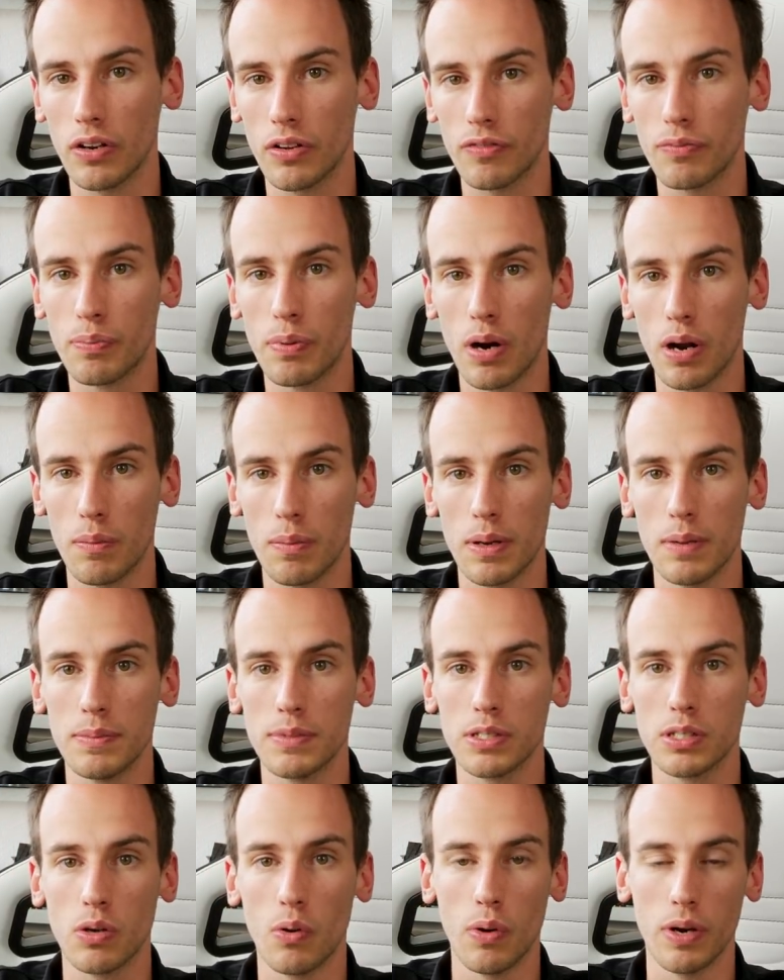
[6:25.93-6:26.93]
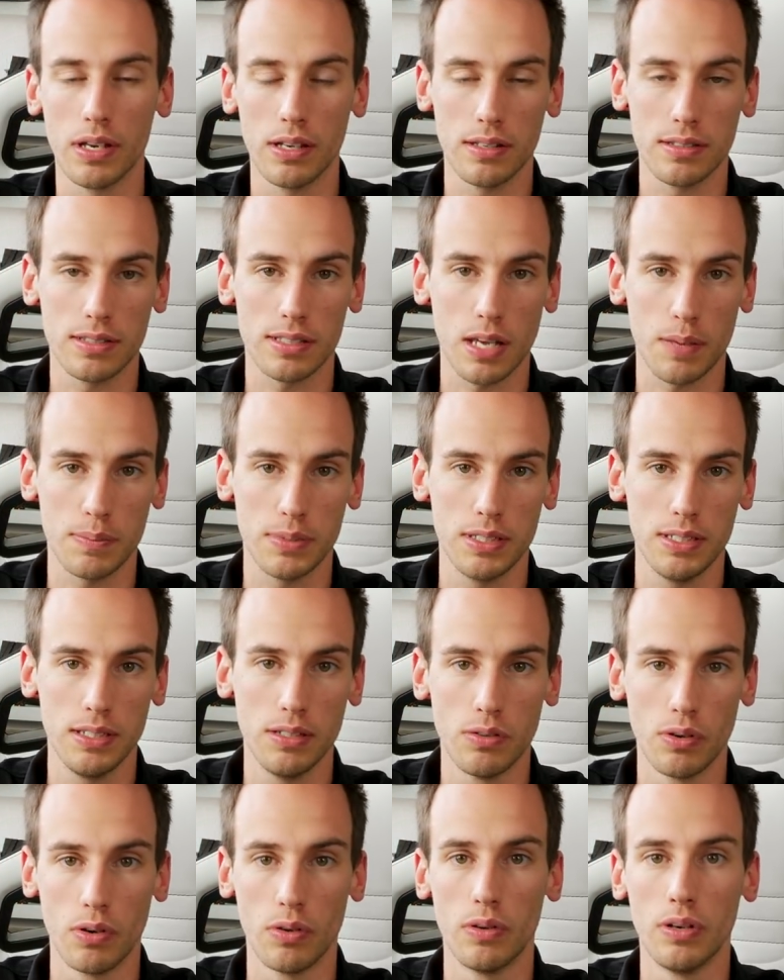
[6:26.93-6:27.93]
of problems going
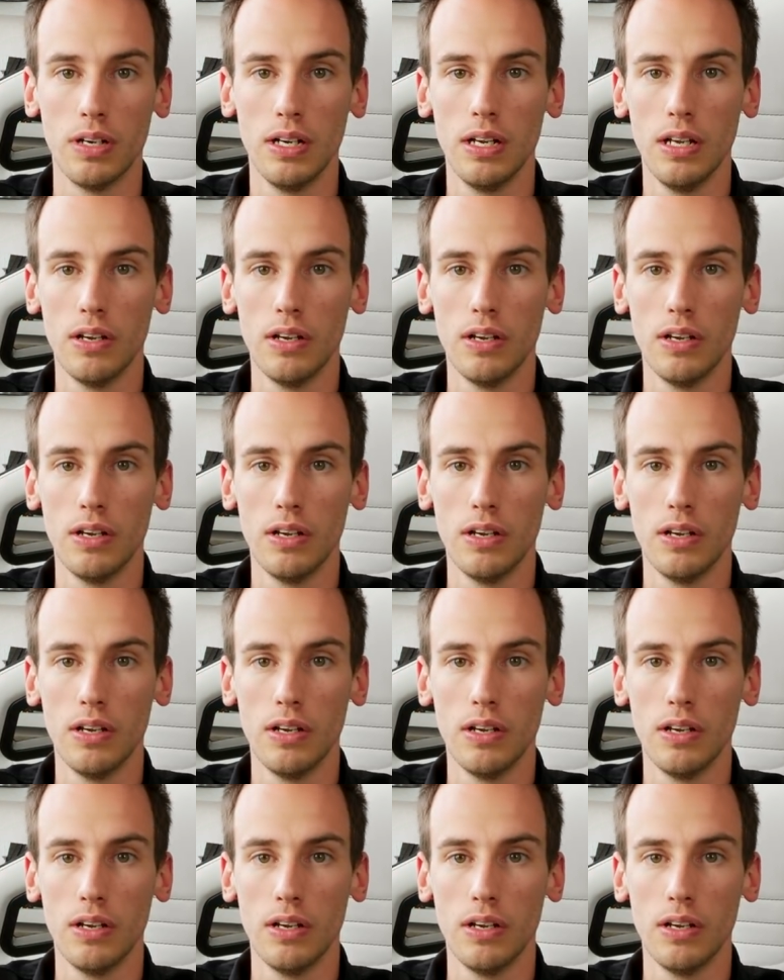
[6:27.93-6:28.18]
sub-zero.